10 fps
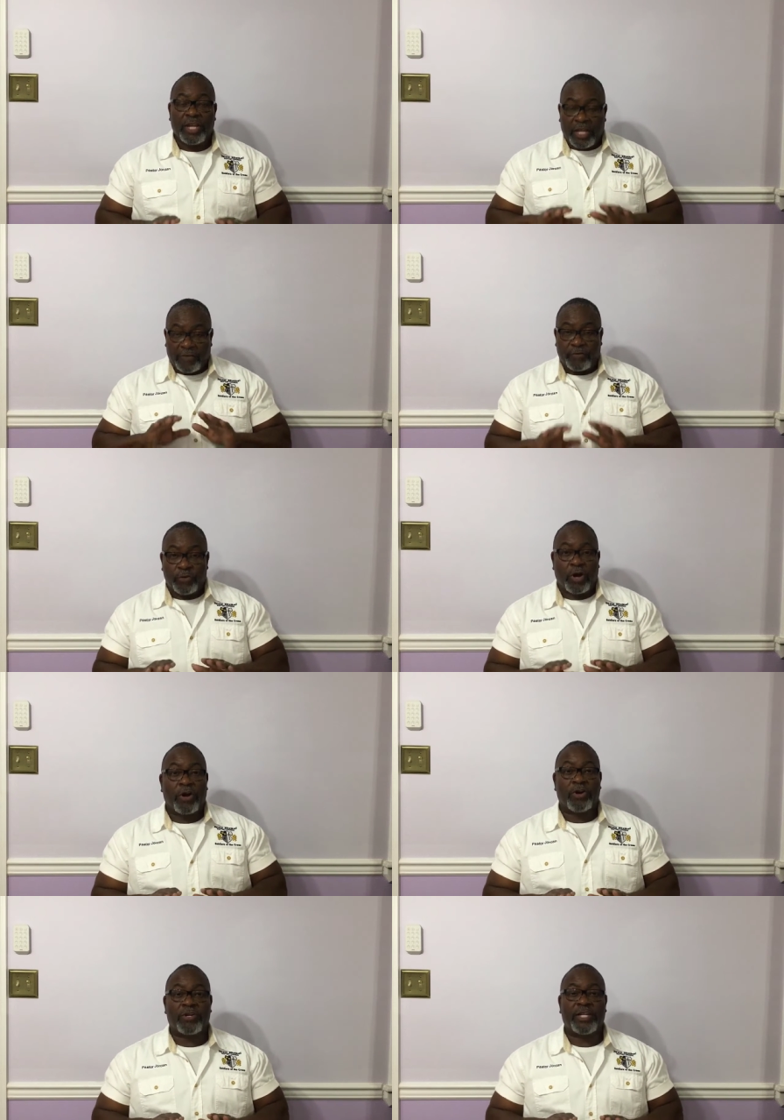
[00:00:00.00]
If you
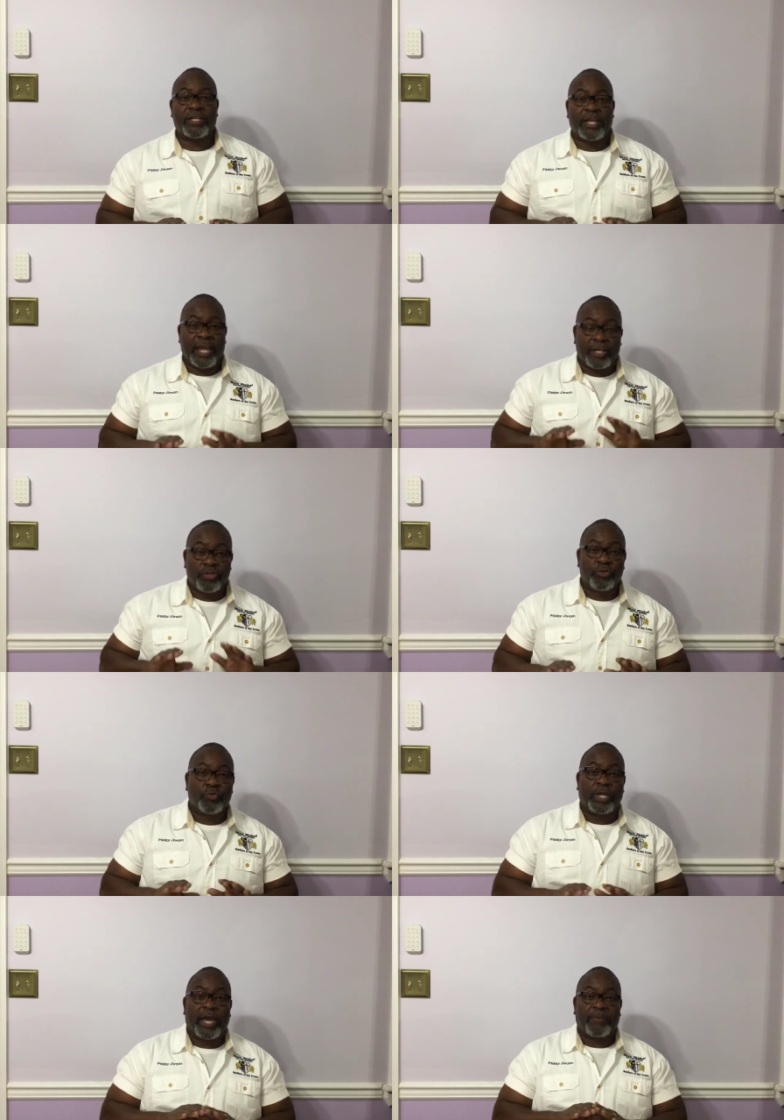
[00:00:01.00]
earned it and you
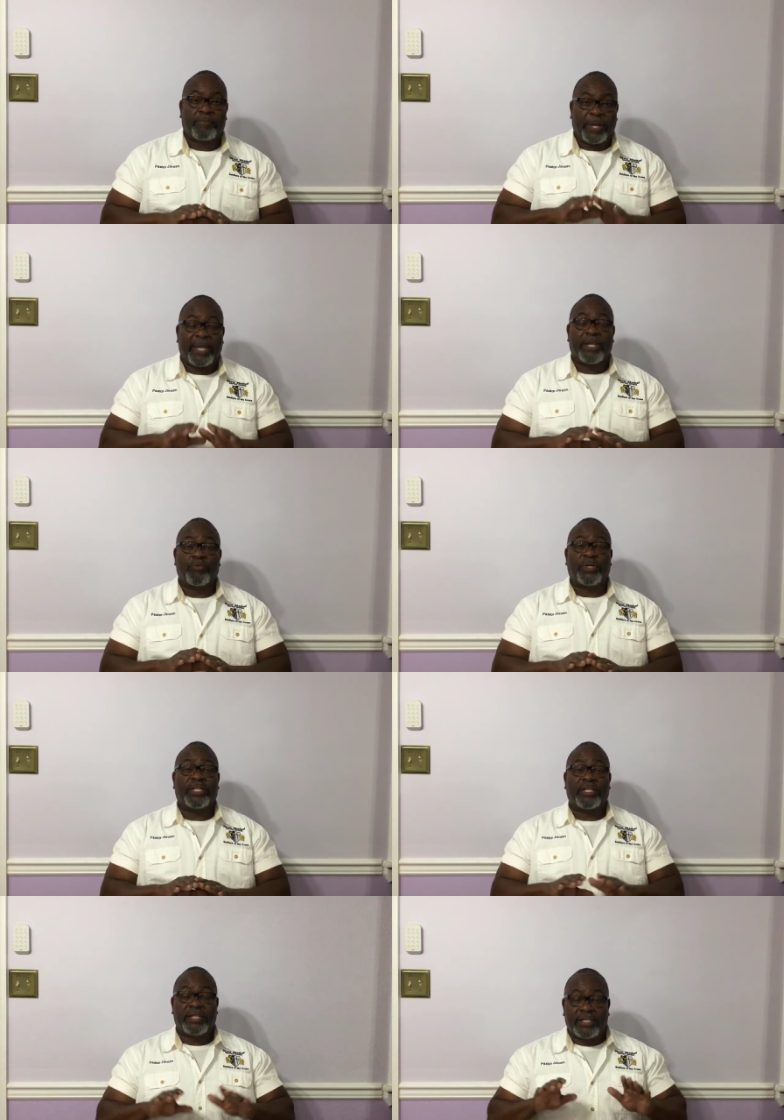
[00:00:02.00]
got paid
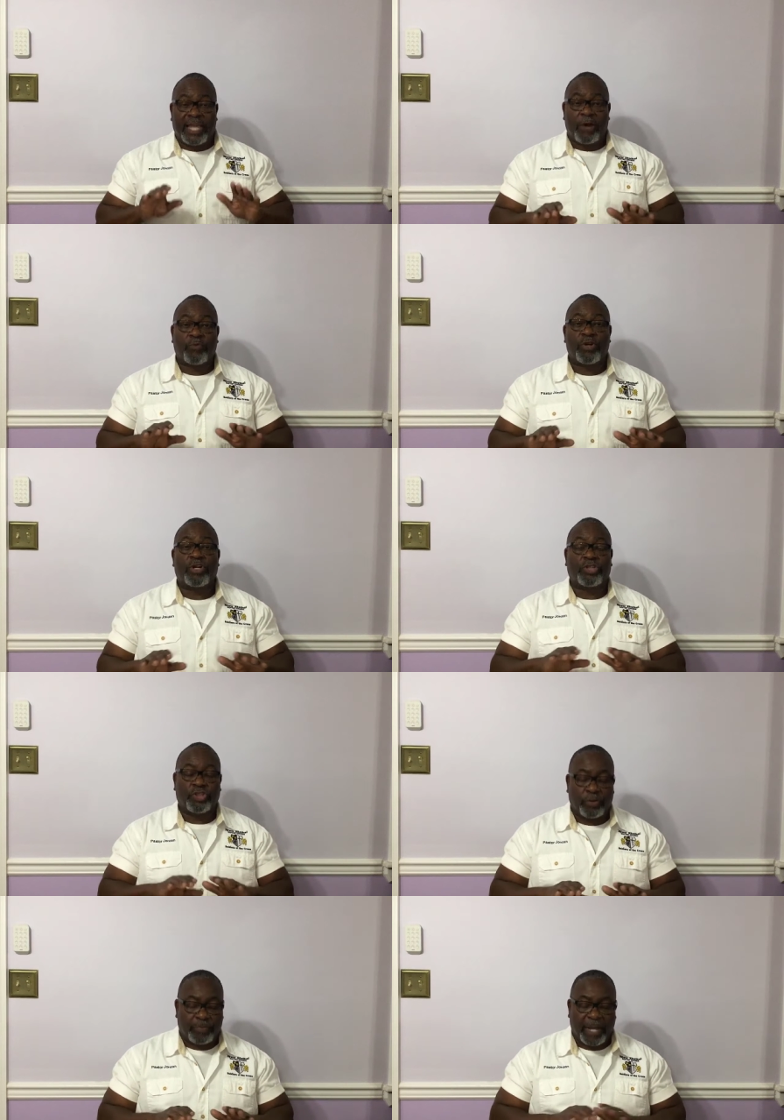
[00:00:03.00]
with it, that was
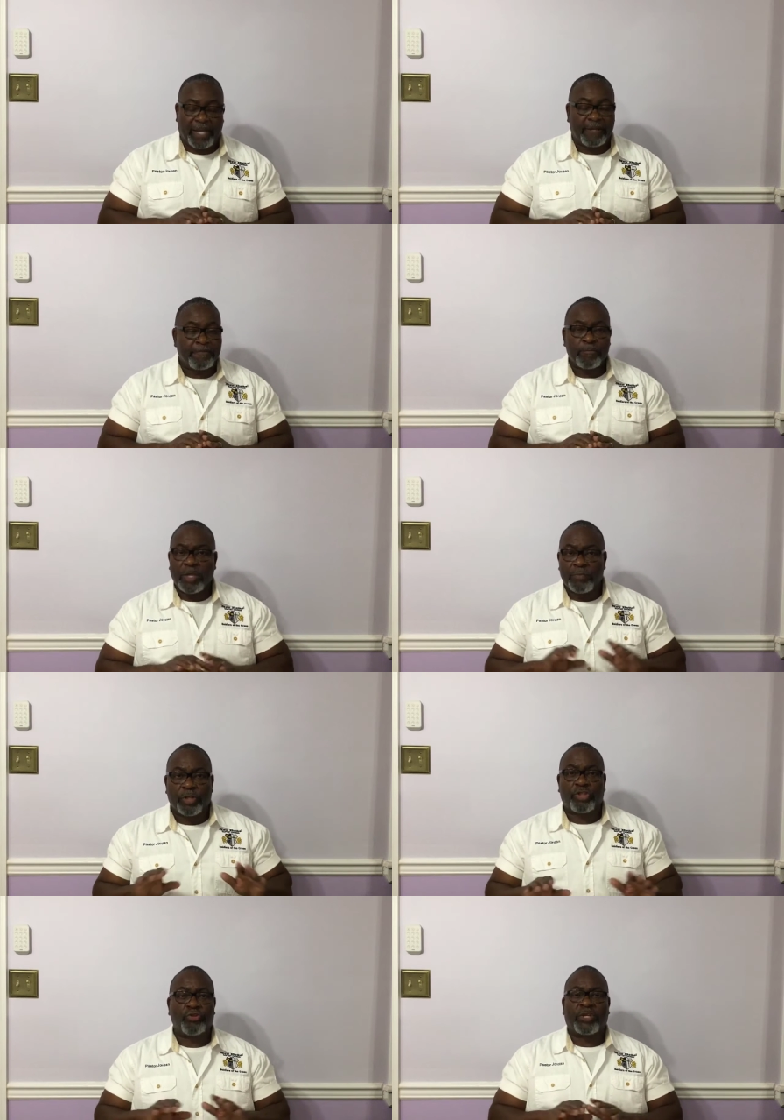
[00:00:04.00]
your pay.
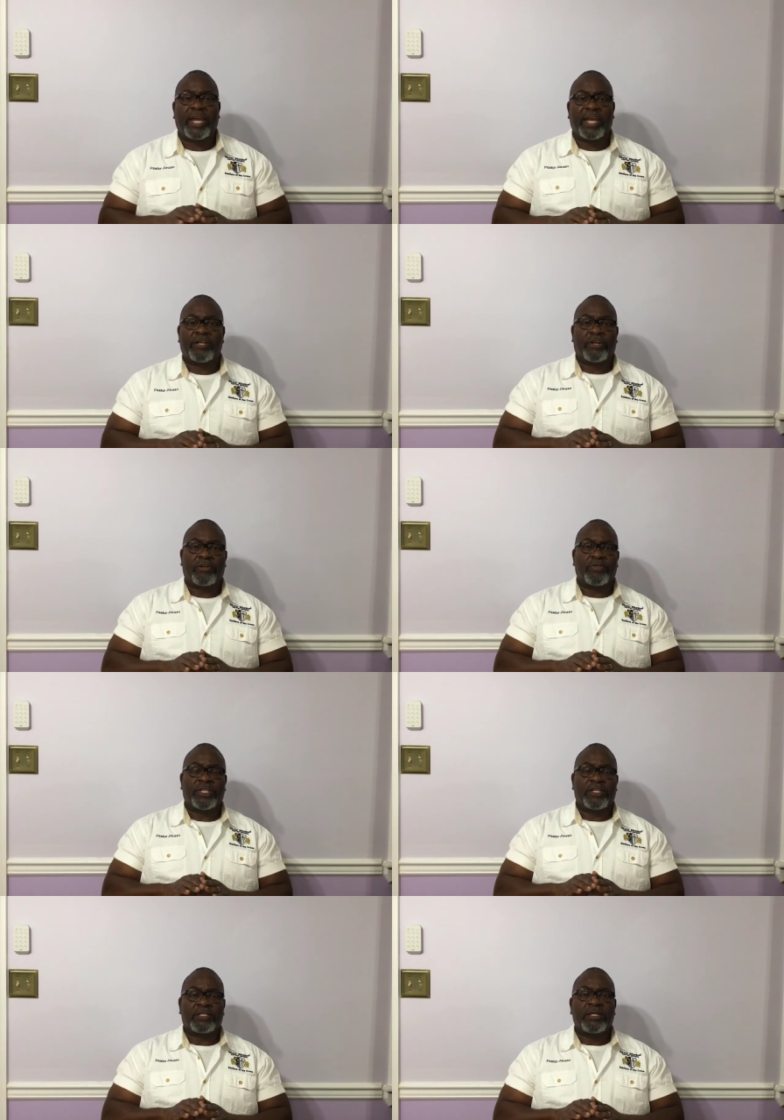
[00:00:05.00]
But you can earn
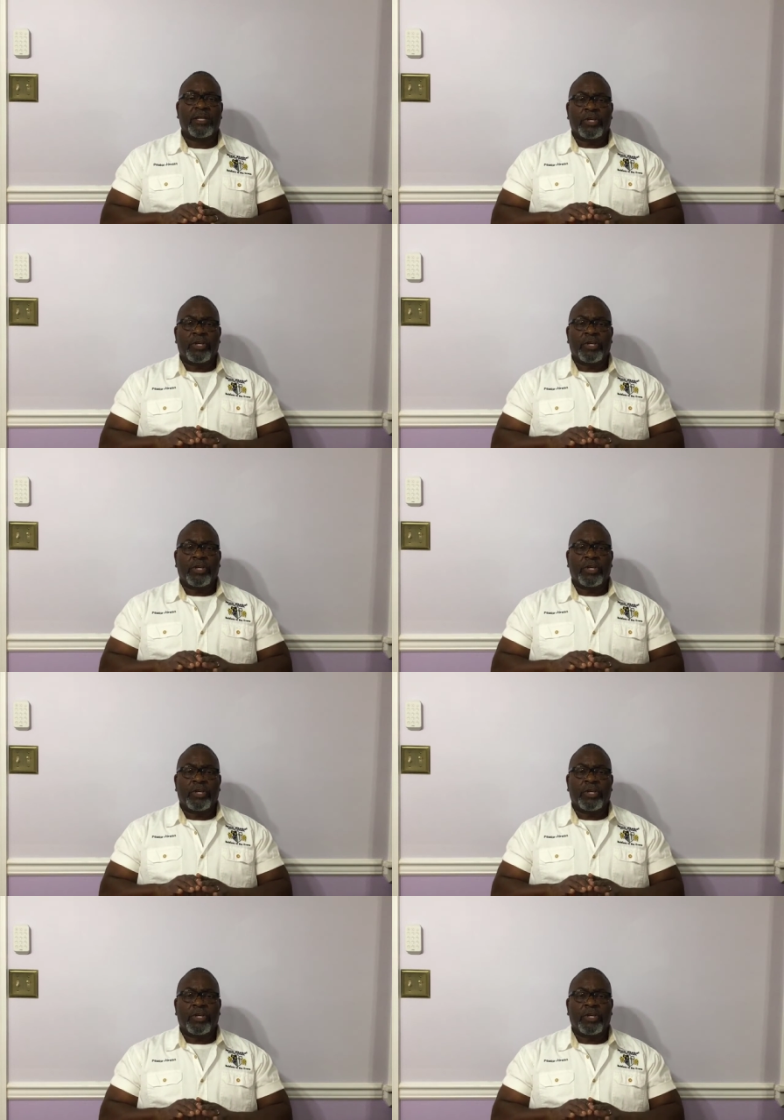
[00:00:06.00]
this.